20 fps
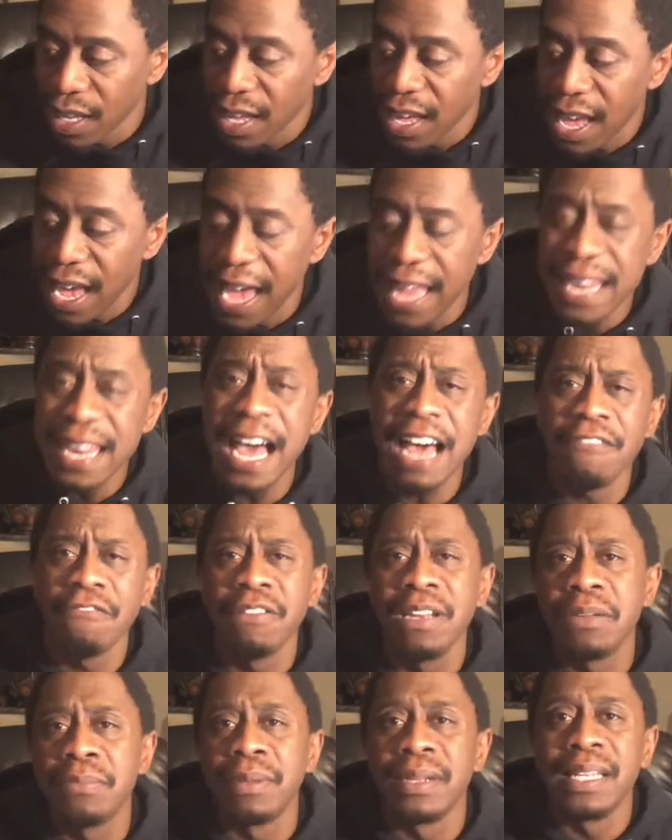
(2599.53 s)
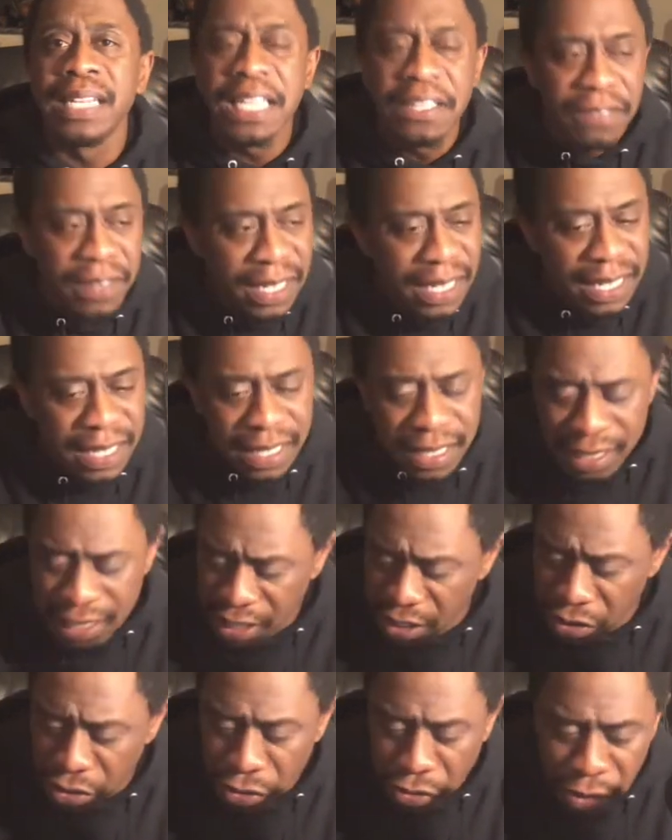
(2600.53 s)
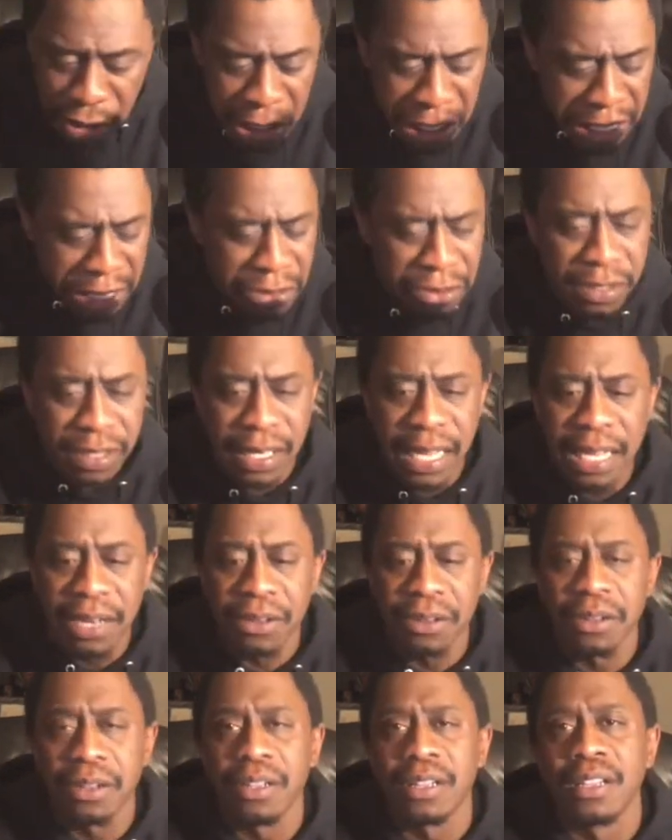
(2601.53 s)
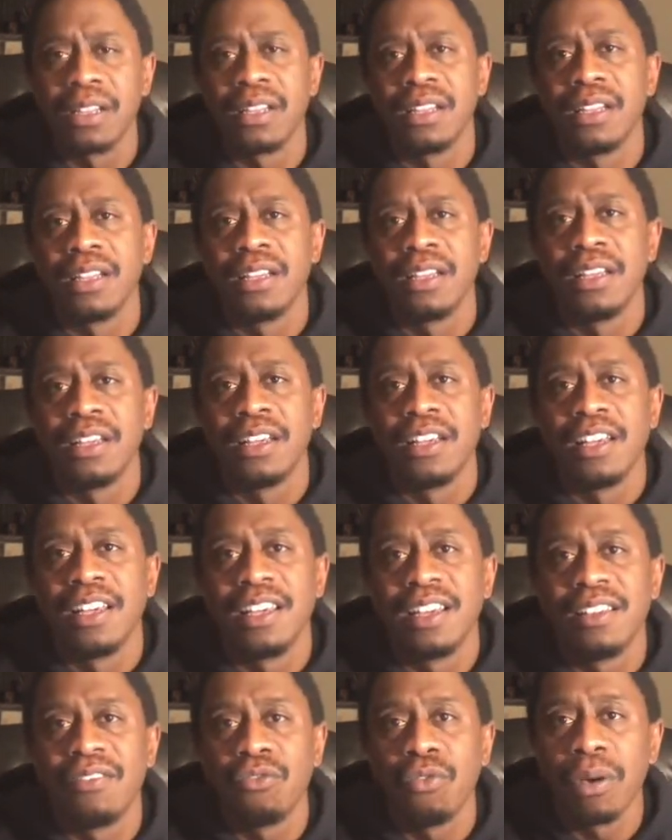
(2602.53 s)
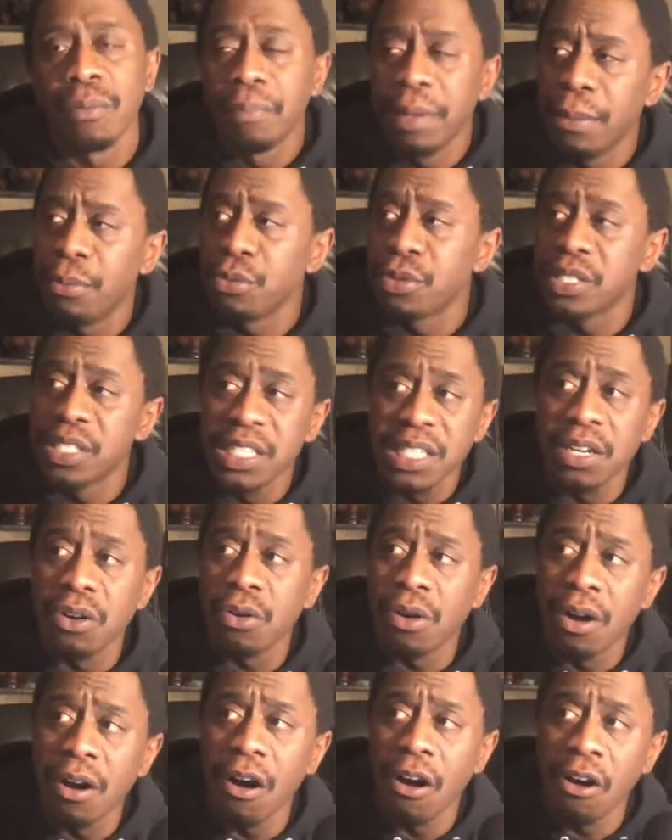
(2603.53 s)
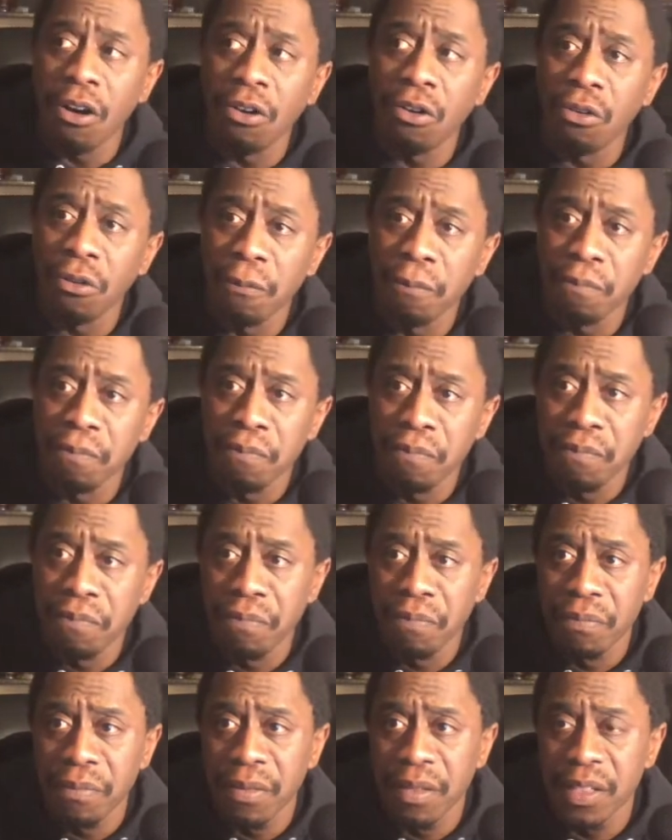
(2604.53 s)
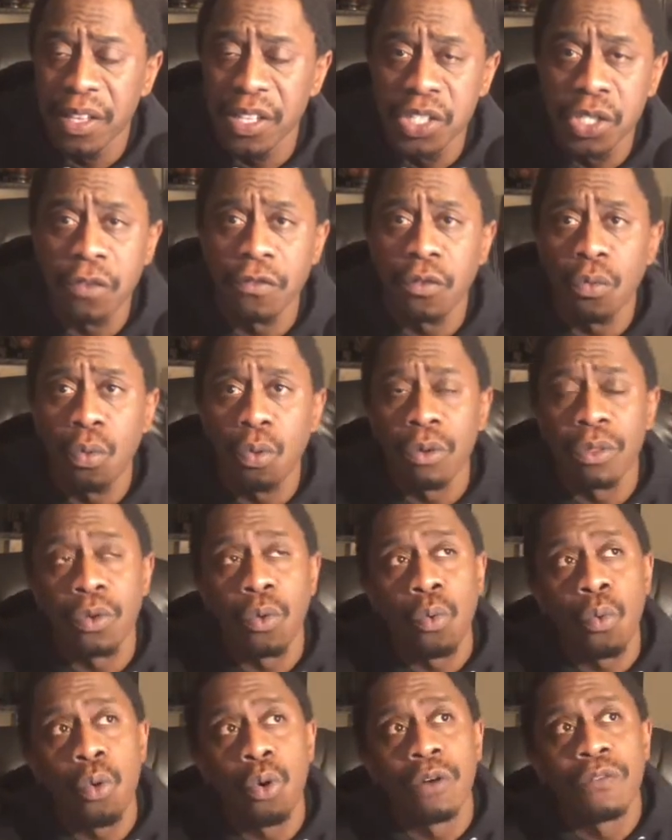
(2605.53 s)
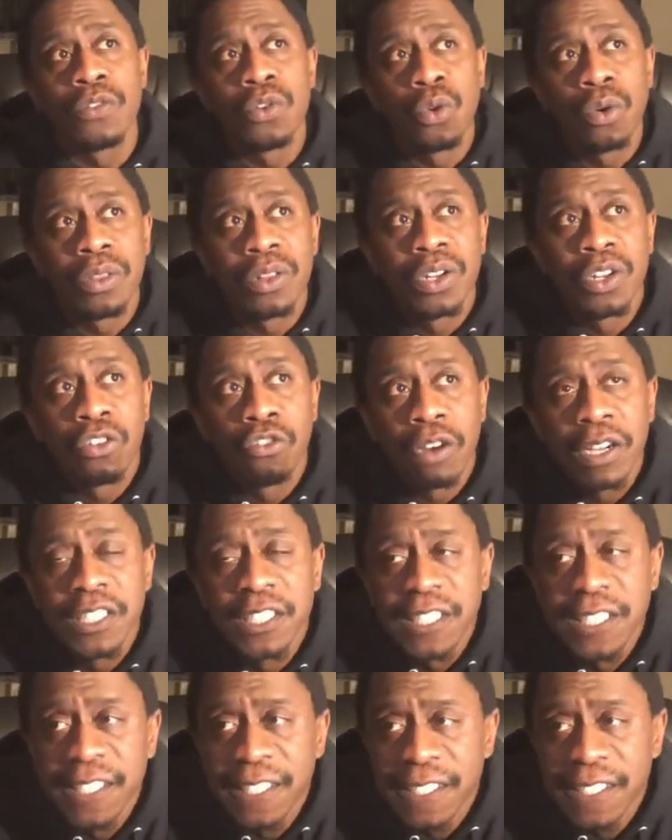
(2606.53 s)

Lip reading: And not really believing it until years later, when people still call the Civil War the War of Northern Aggression.